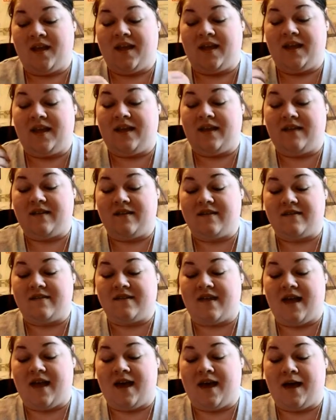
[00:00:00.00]
is
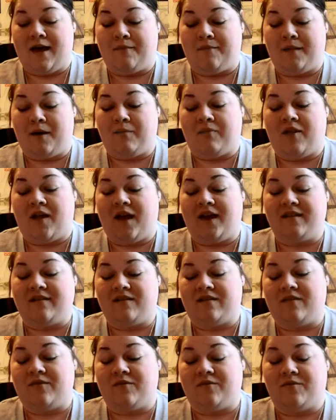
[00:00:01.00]
applied
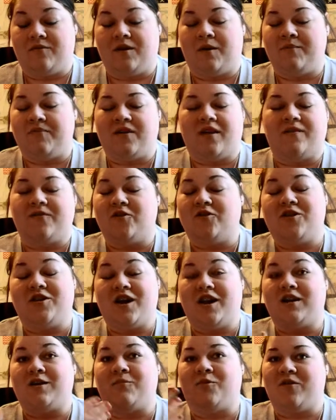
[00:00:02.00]
to, if your
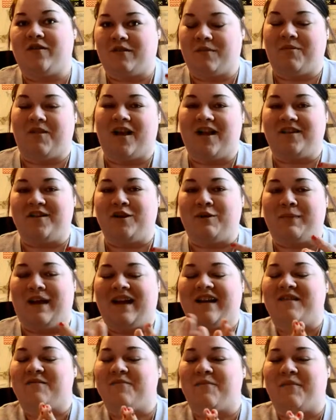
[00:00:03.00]
deductible is applied to your
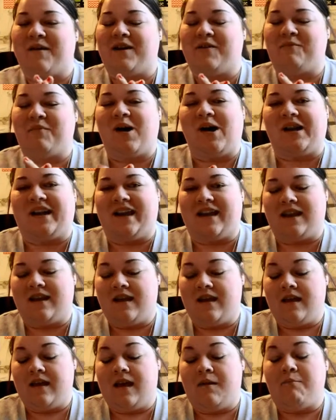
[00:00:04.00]
maximum out of pocket.
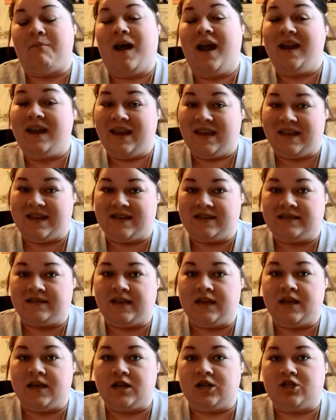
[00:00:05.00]
Mine is,
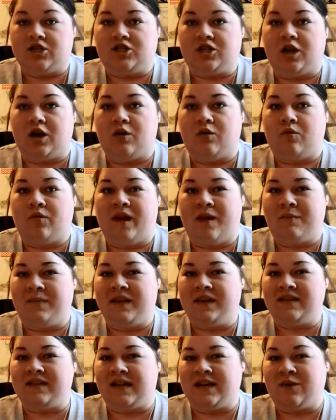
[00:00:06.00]
so that
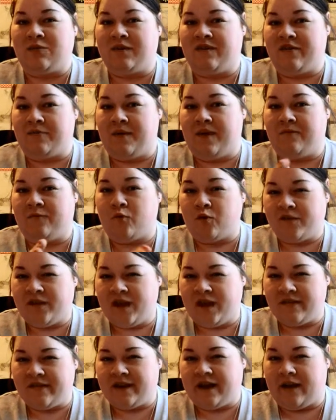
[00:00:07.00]
means I don't have to pay
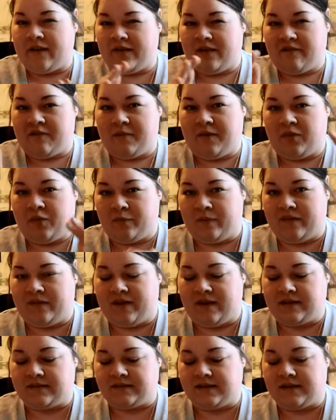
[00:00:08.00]
$4,000, I only have to pay
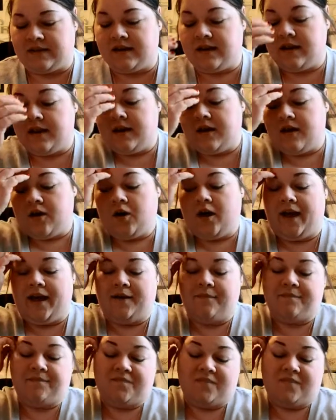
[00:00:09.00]
$3,000. Okay,